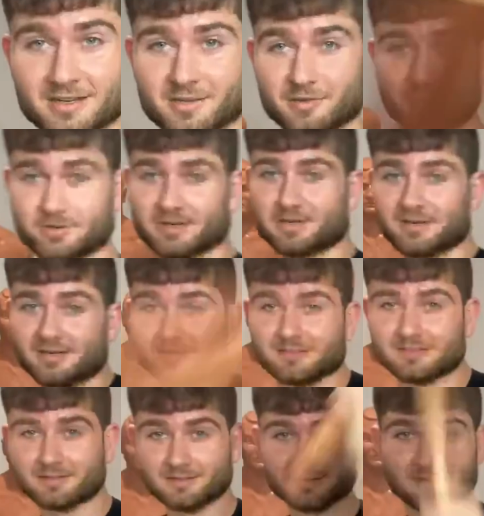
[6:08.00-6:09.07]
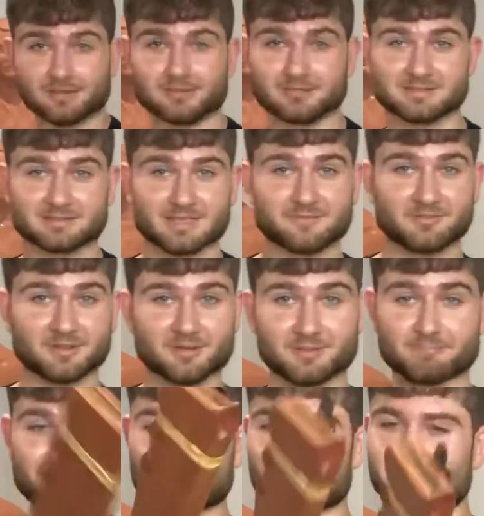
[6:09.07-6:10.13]
You would definitely
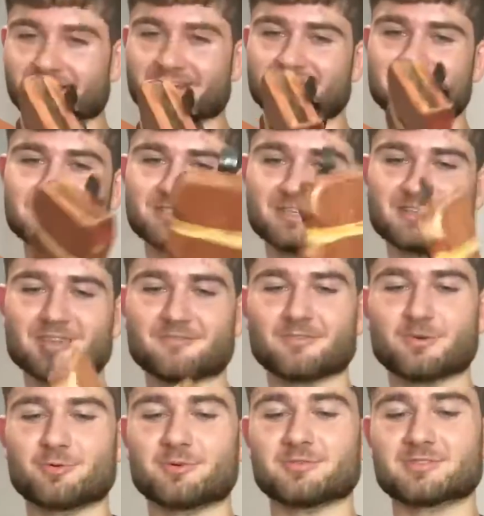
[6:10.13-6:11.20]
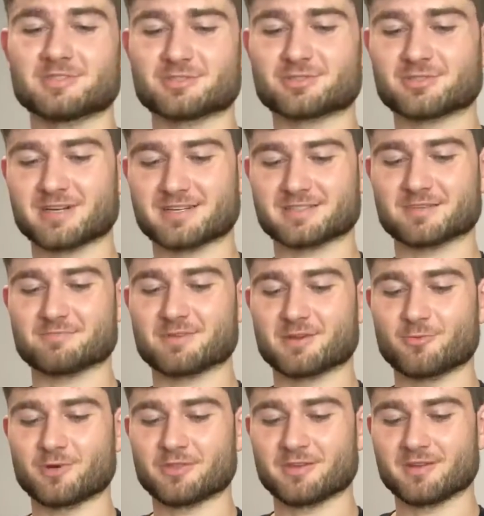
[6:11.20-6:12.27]
break the sheath if you were to strike something
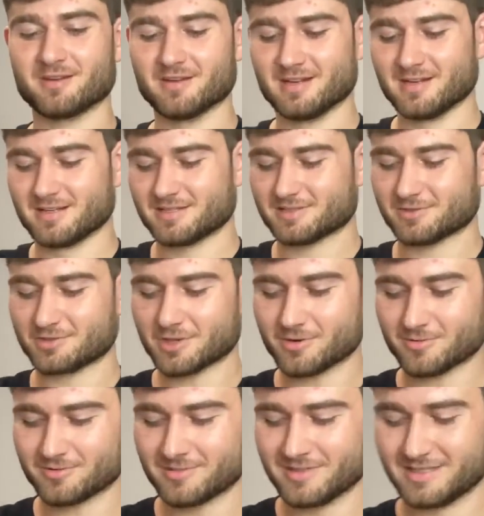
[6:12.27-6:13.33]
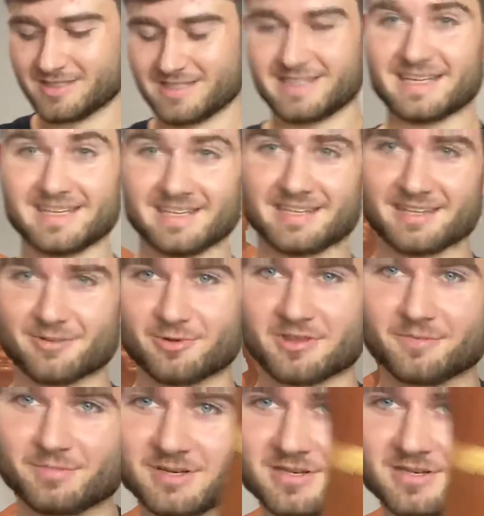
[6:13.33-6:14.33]
with it. So don't hit anything with it, but